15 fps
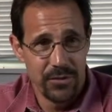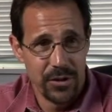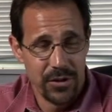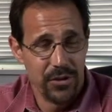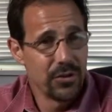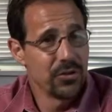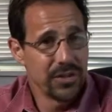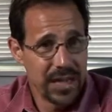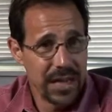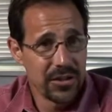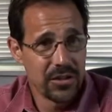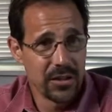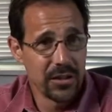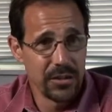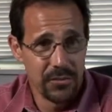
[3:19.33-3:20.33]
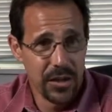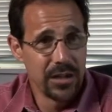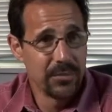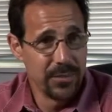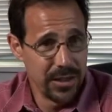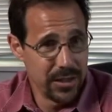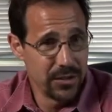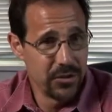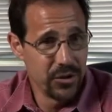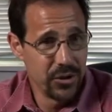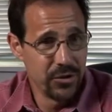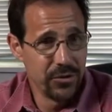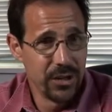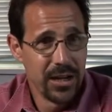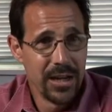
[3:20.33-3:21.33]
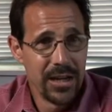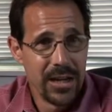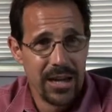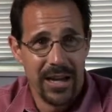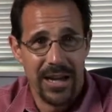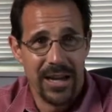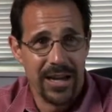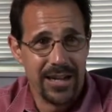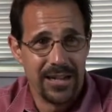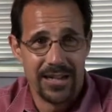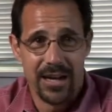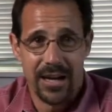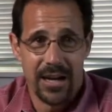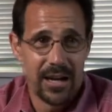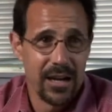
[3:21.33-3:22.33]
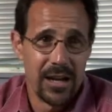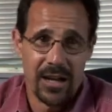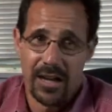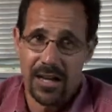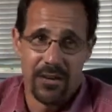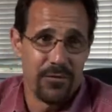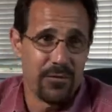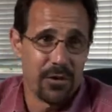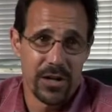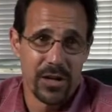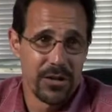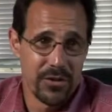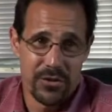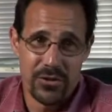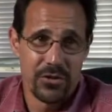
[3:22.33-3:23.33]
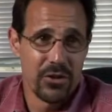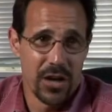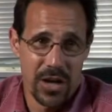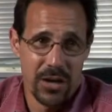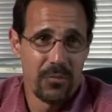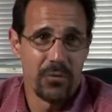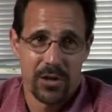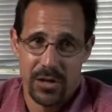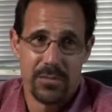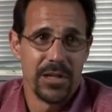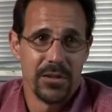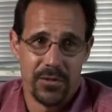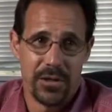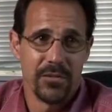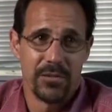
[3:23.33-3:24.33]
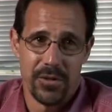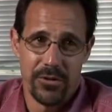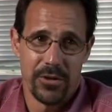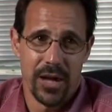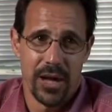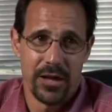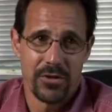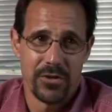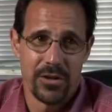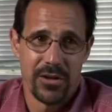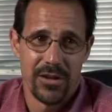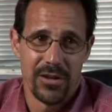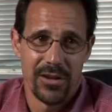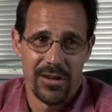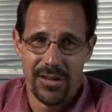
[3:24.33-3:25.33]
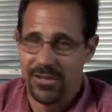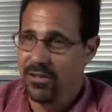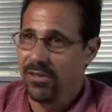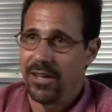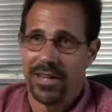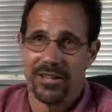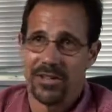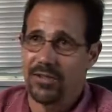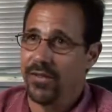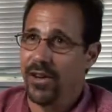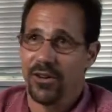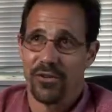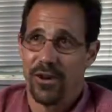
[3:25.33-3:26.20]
enthusiastically recommended you. And uh, if we're going to do this job, we're going to be doing it with you guys. And so that just felt